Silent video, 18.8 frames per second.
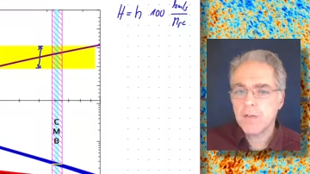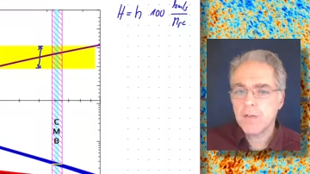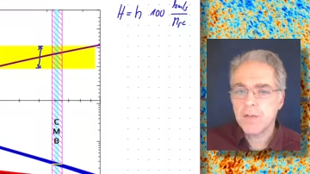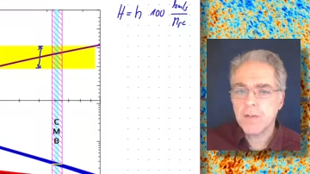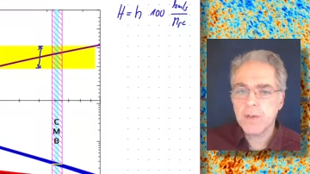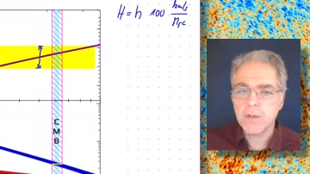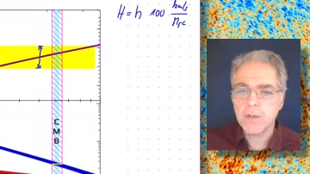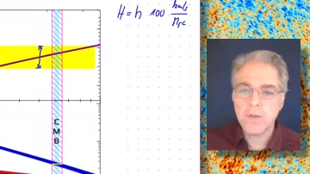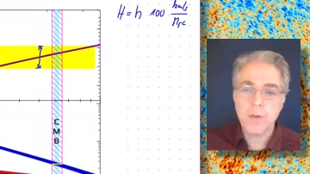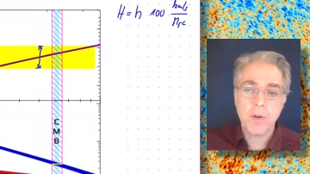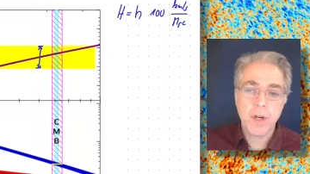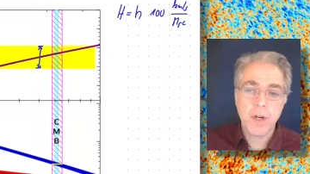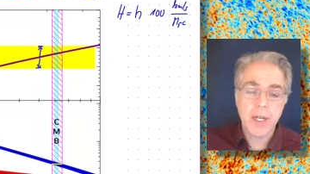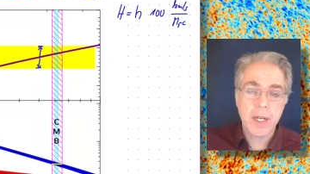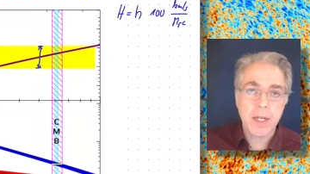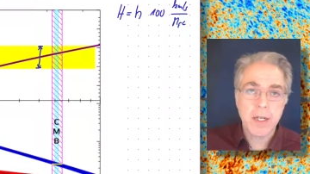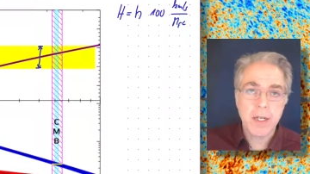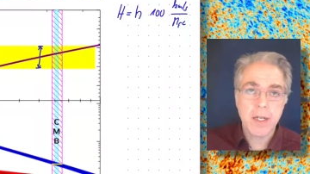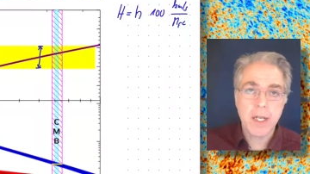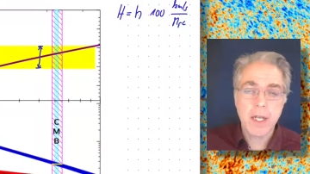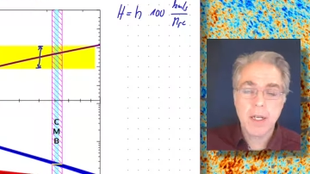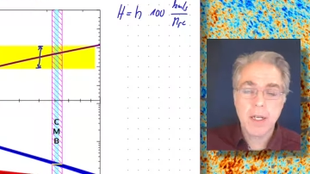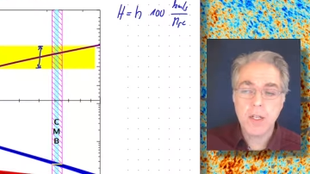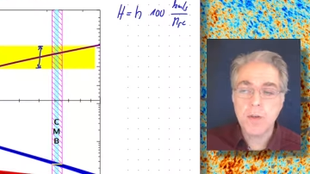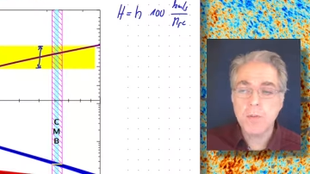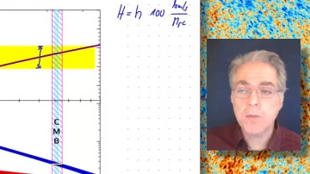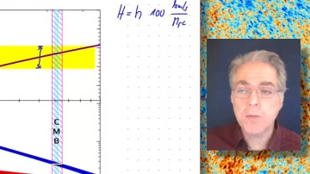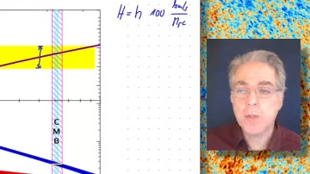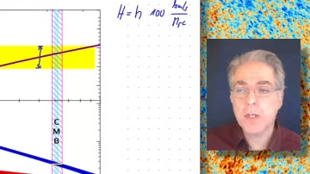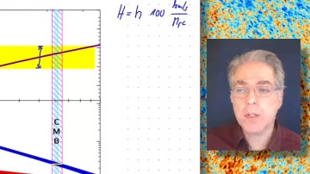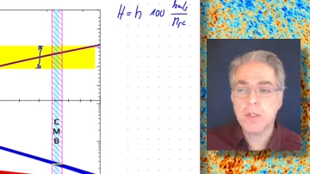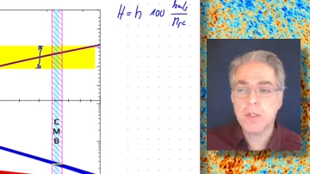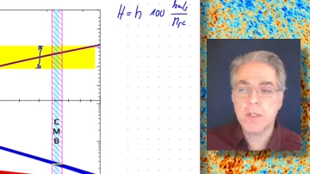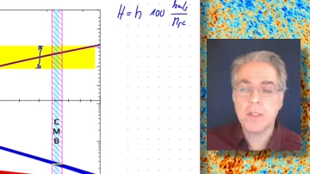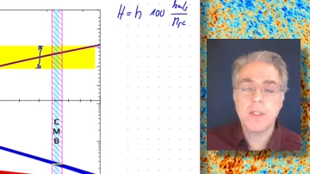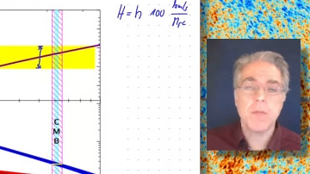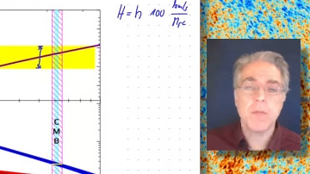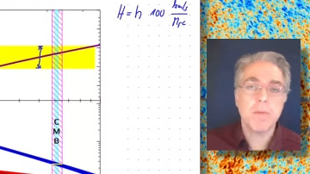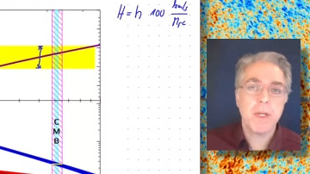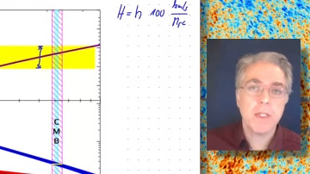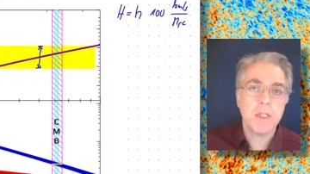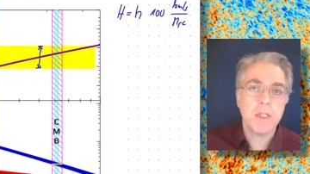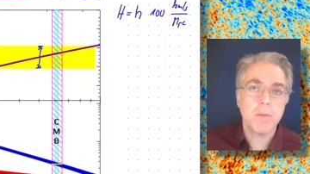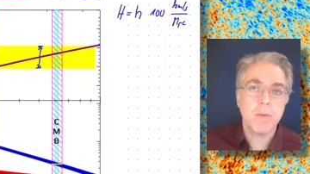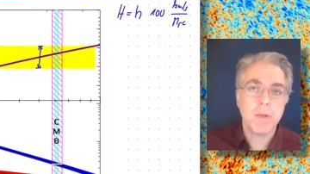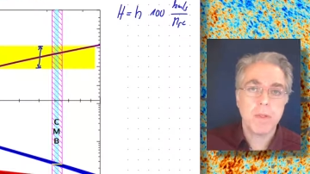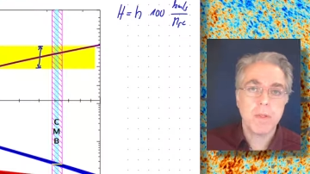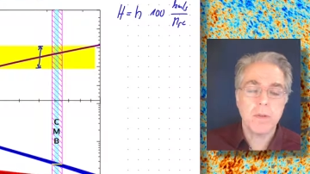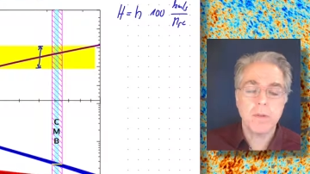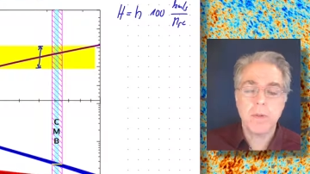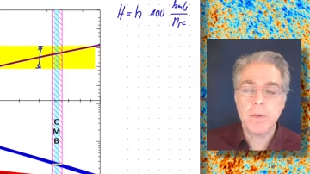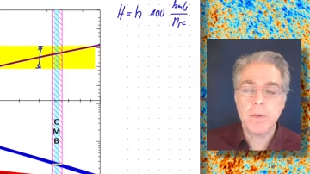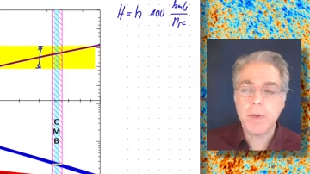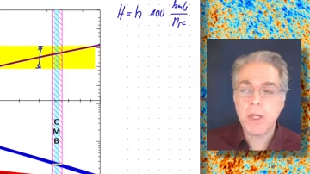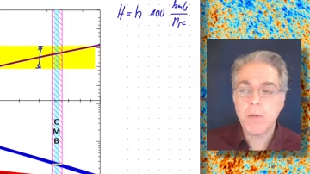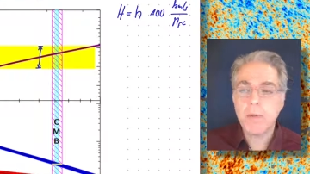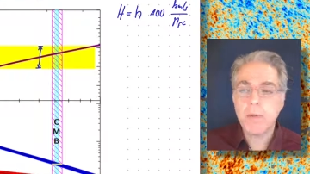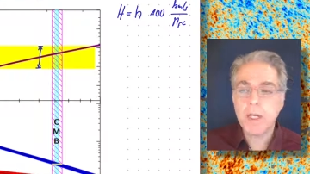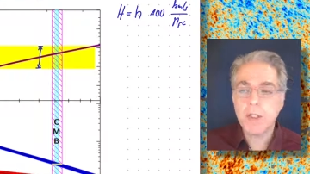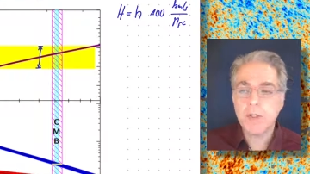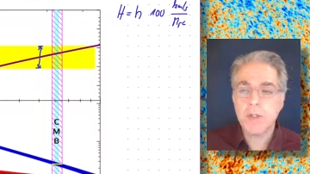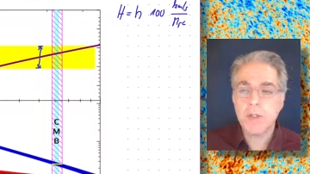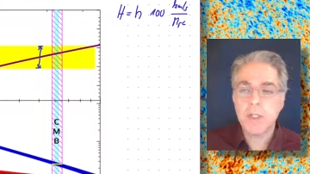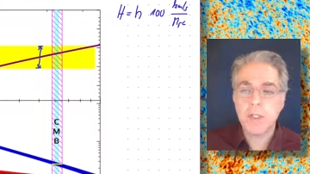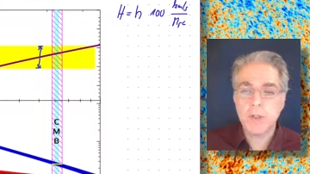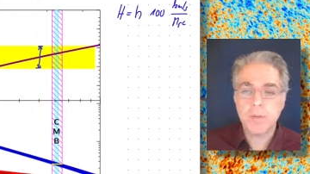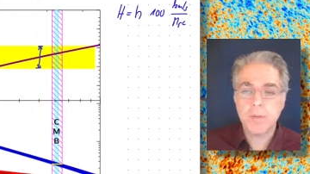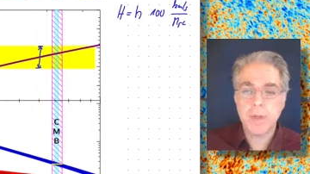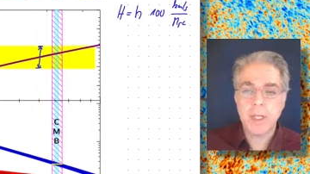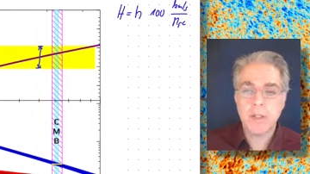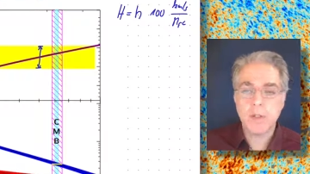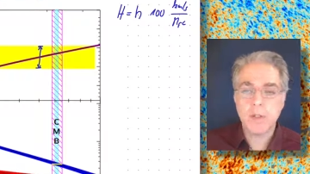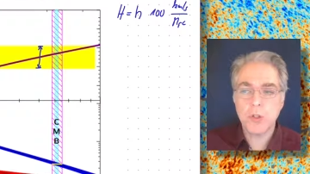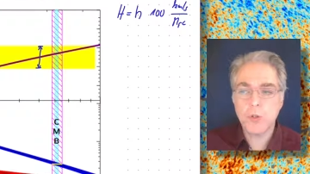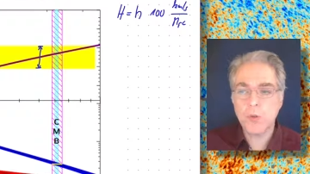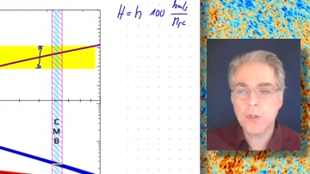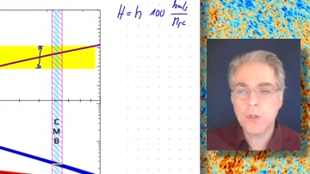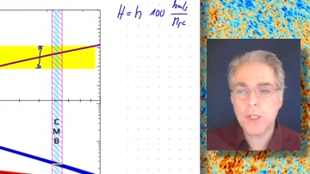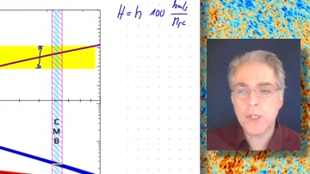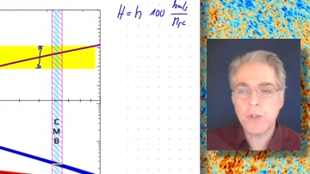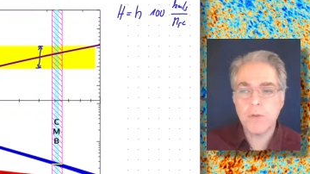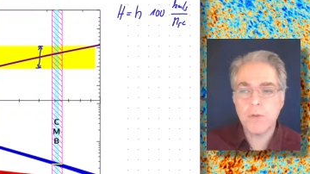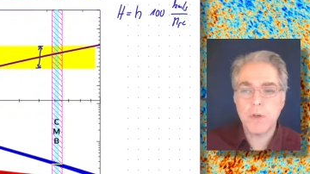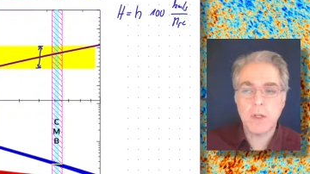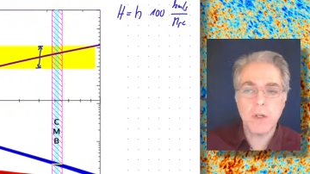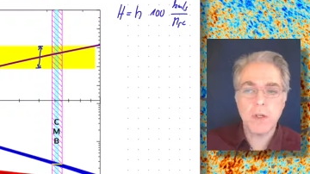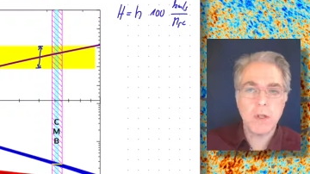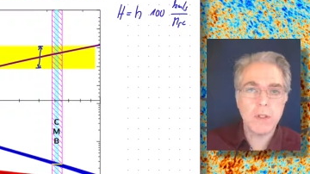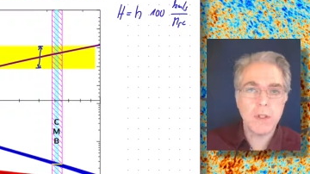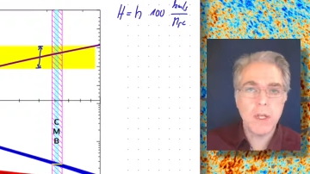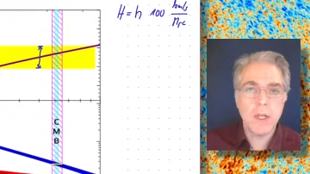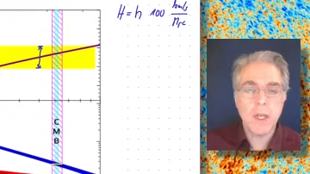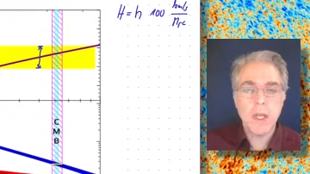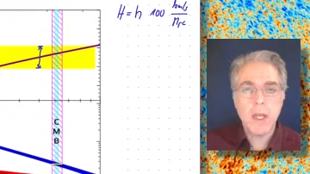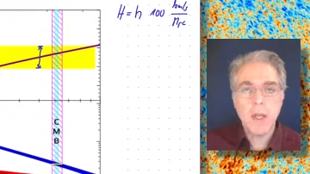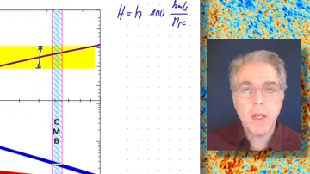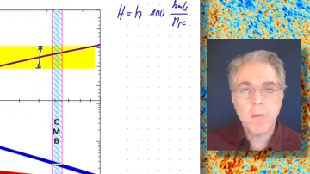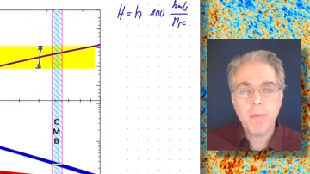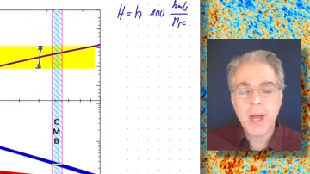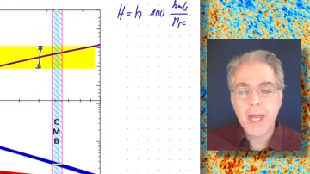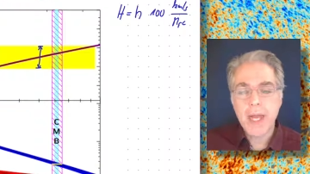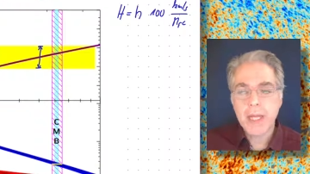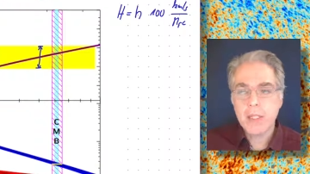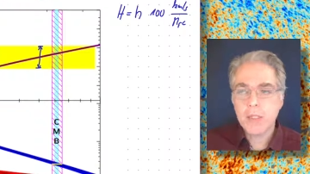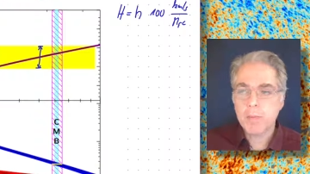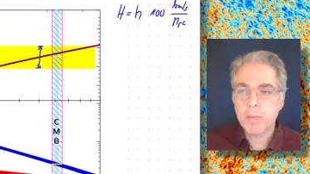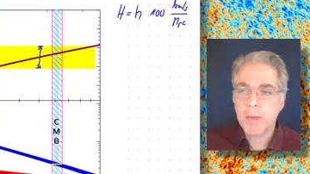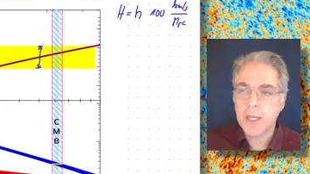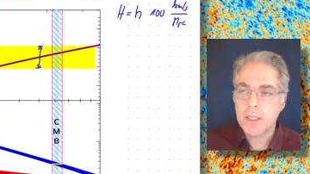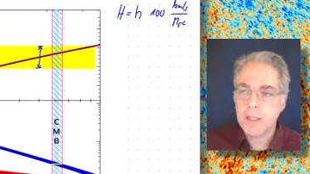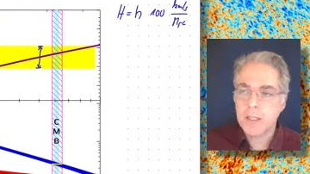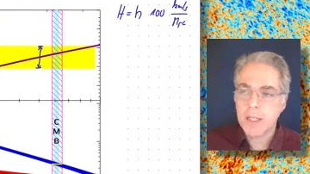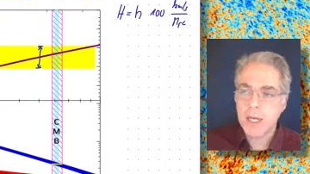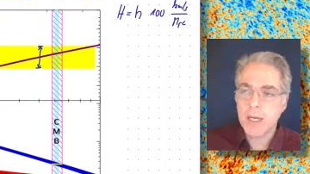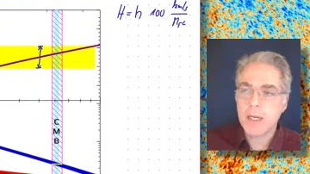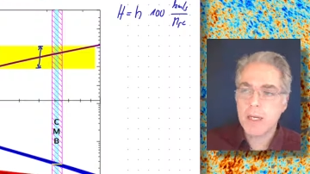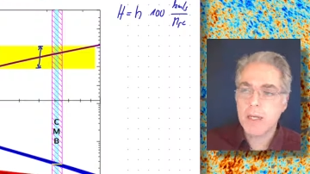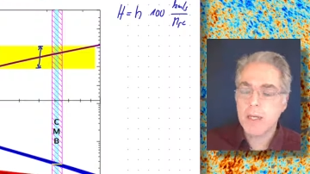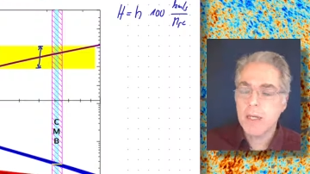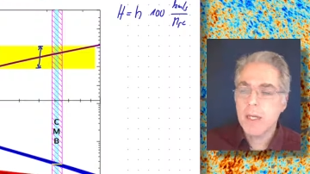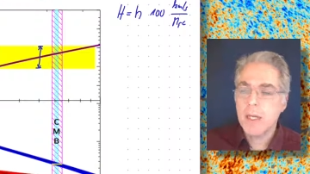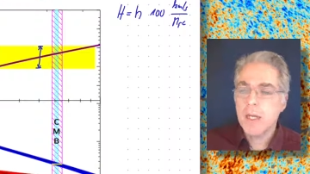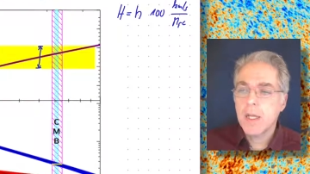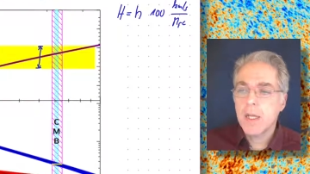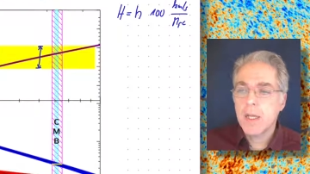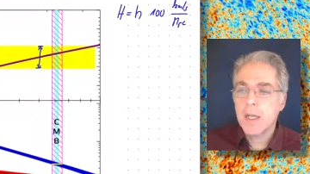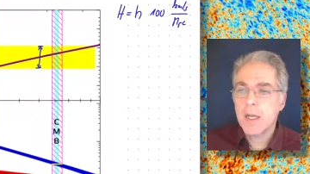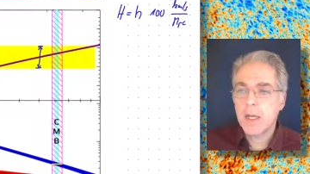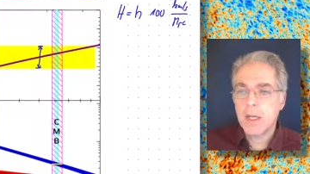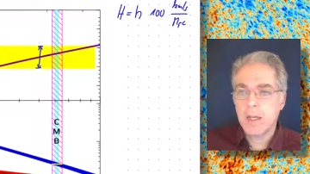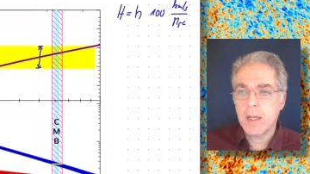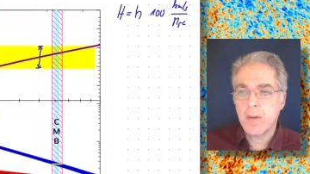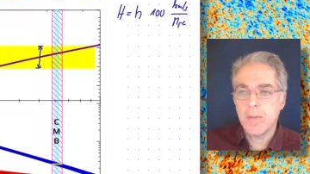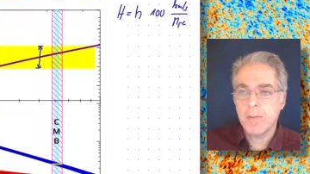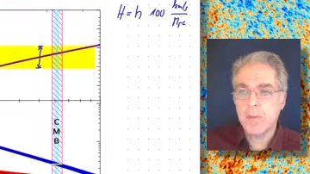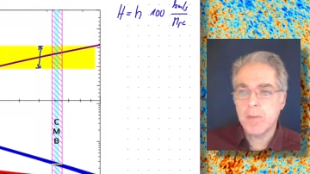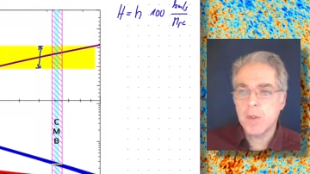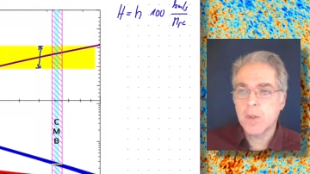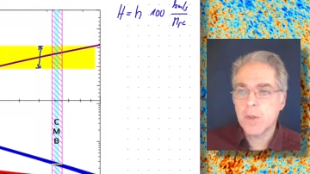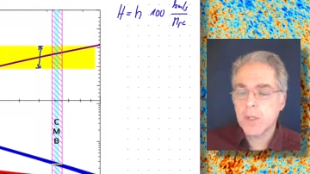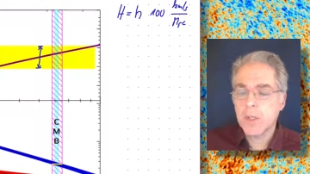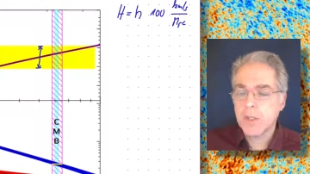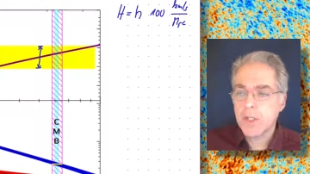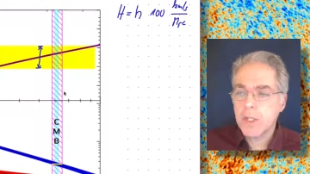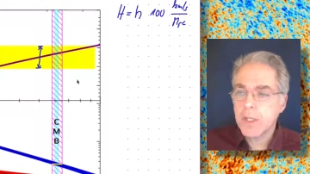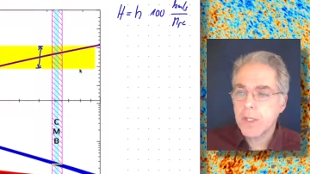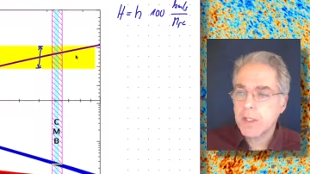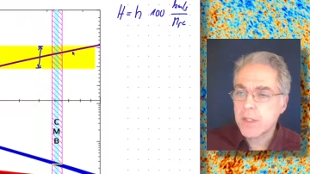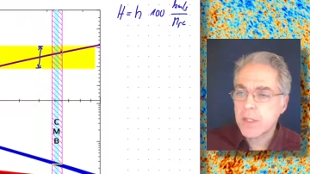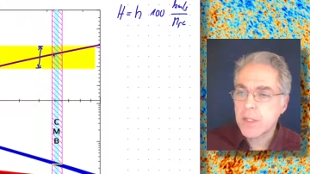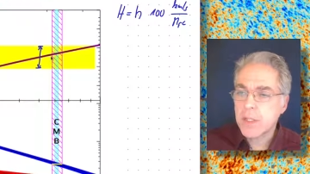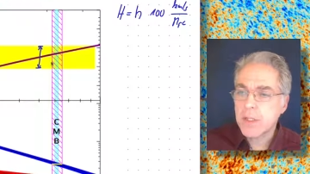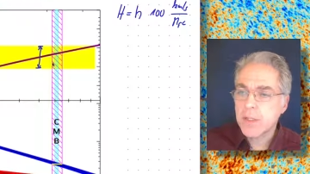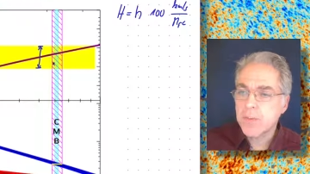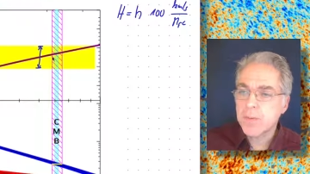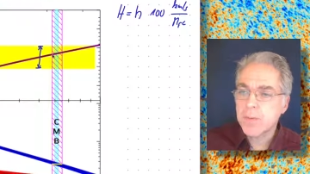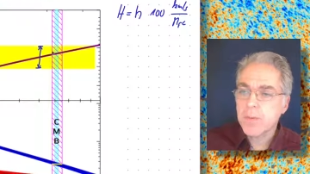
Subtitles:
for helium, because this depends upon the way you measure it, to be sure that you are not biased by stellar nucleosynthesis.